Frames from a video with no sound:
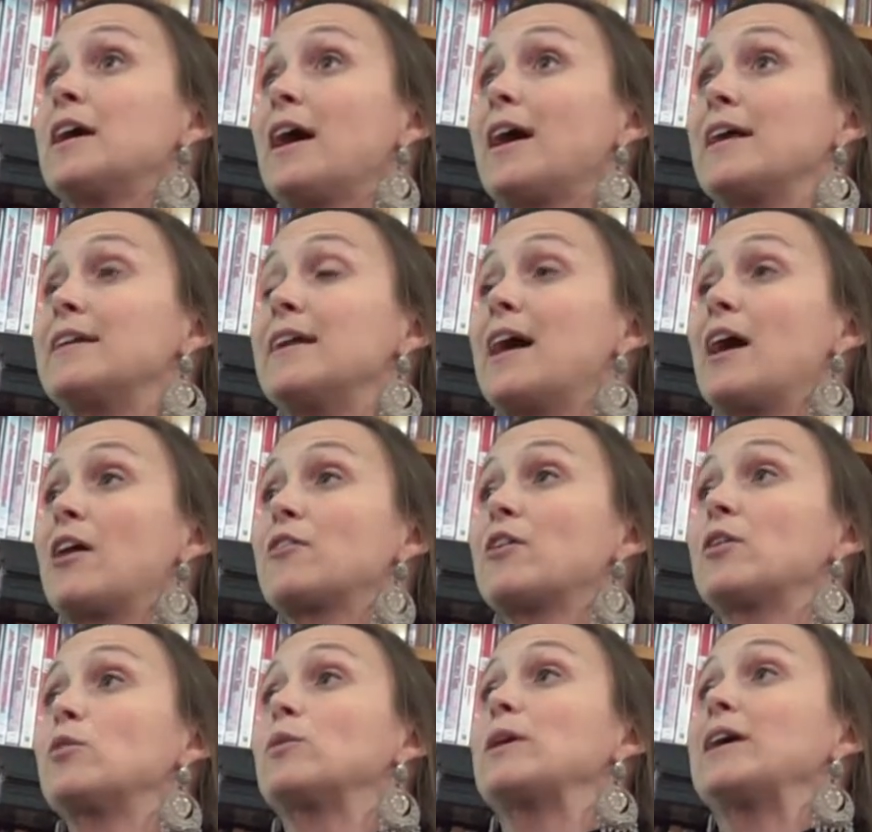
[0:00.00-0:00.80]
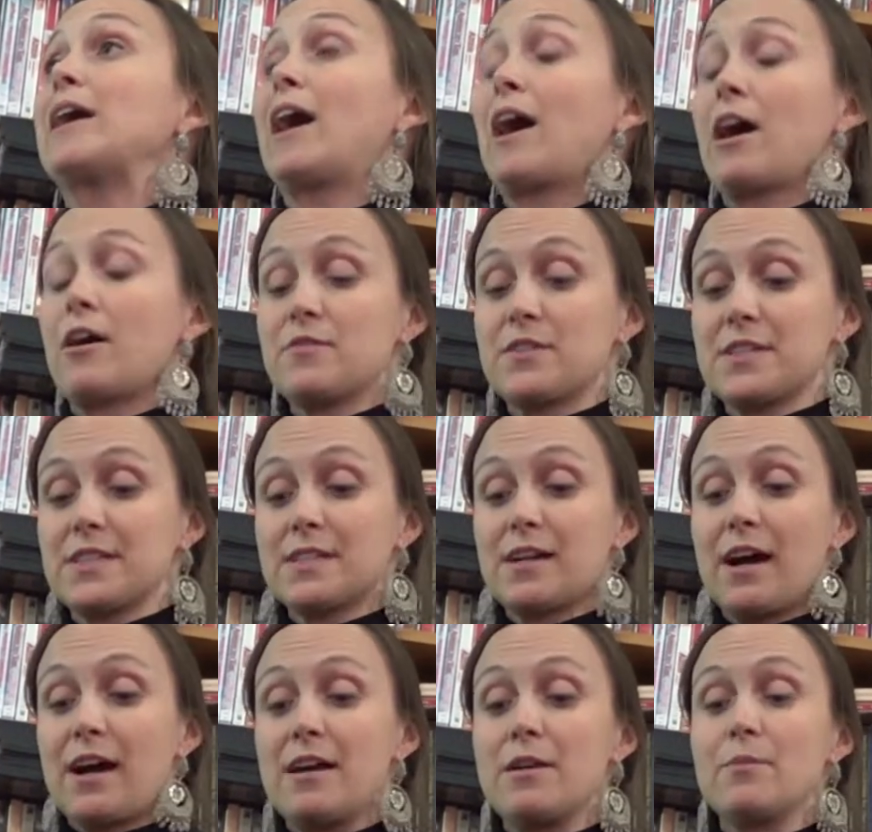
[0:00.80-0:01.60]
And now that we have
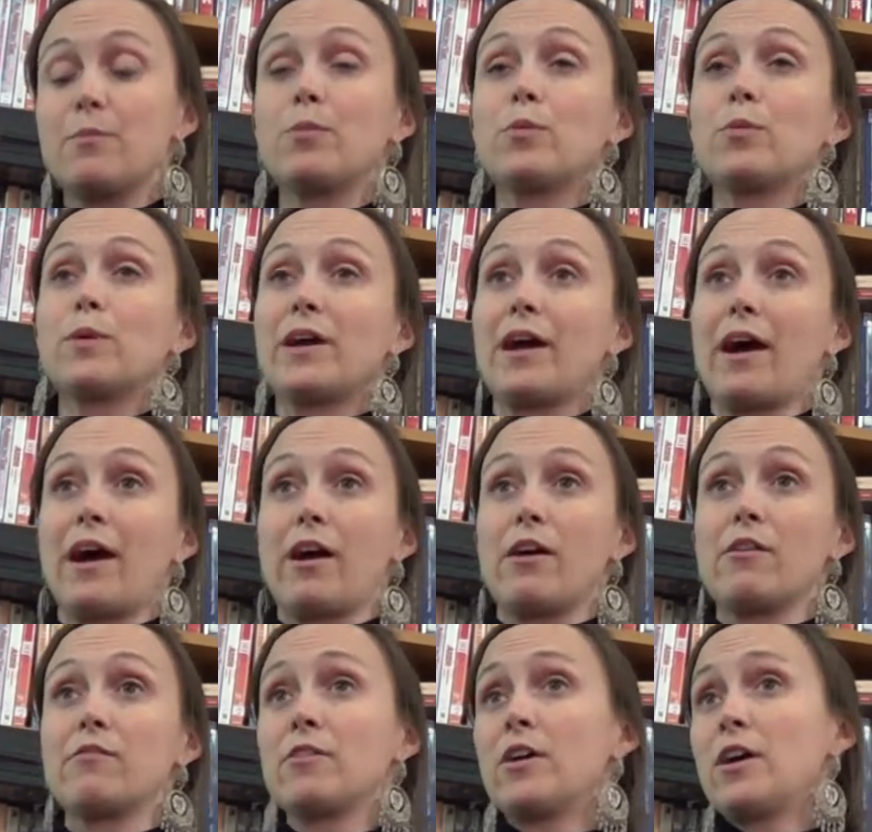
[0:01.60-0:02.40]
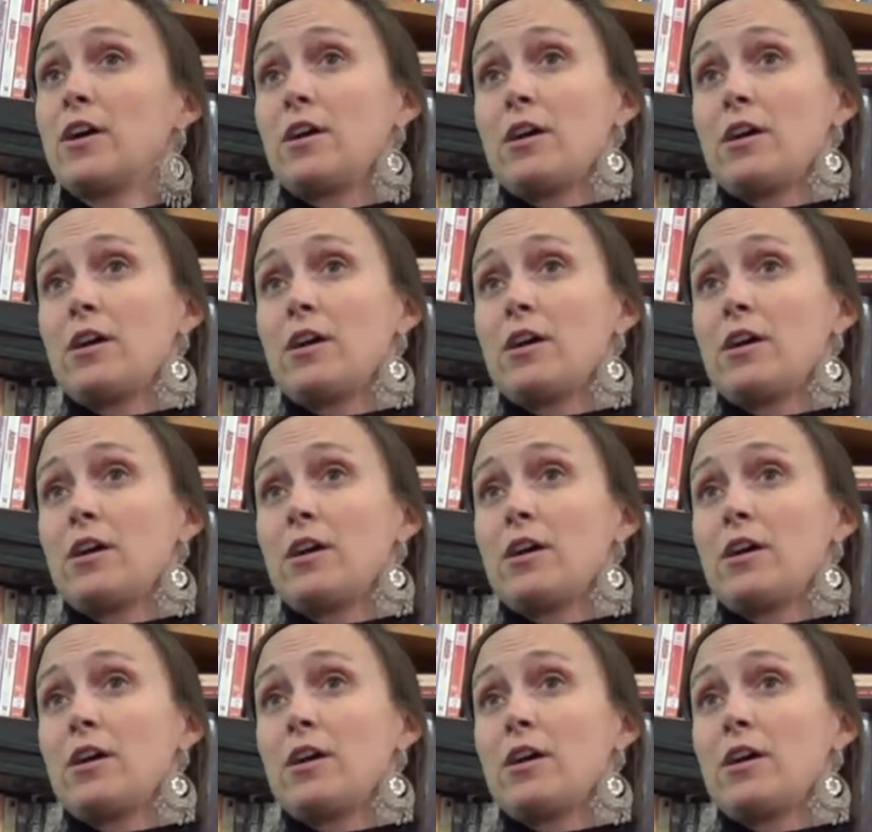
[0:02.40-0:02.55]
Skype, we have